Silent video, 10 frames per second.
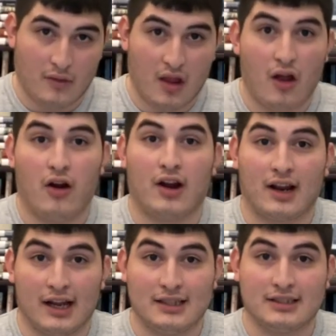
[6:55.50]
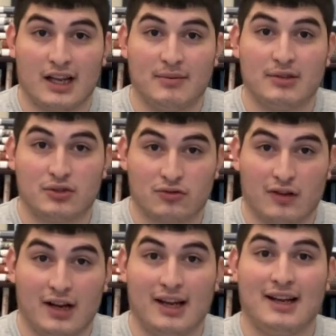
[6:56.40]
All right, guys, I've been
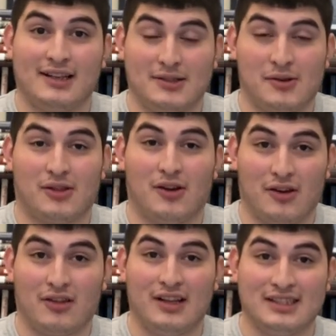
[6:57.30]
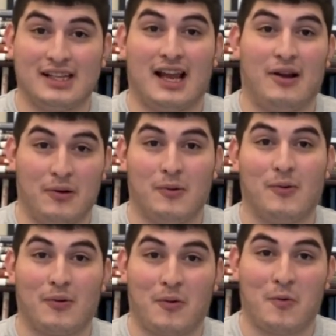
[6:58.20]
trying to thaw these out
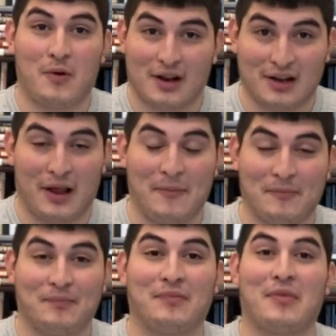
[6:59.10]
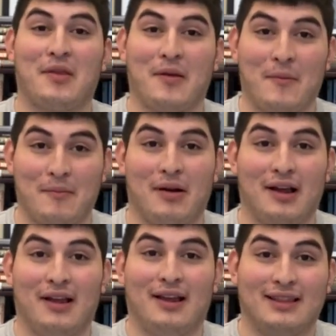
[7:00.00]
quickly,
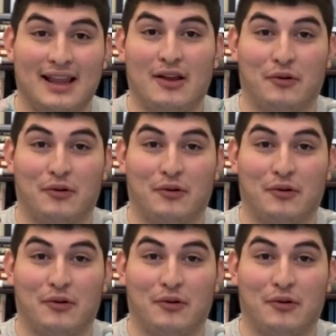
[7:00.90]
but they are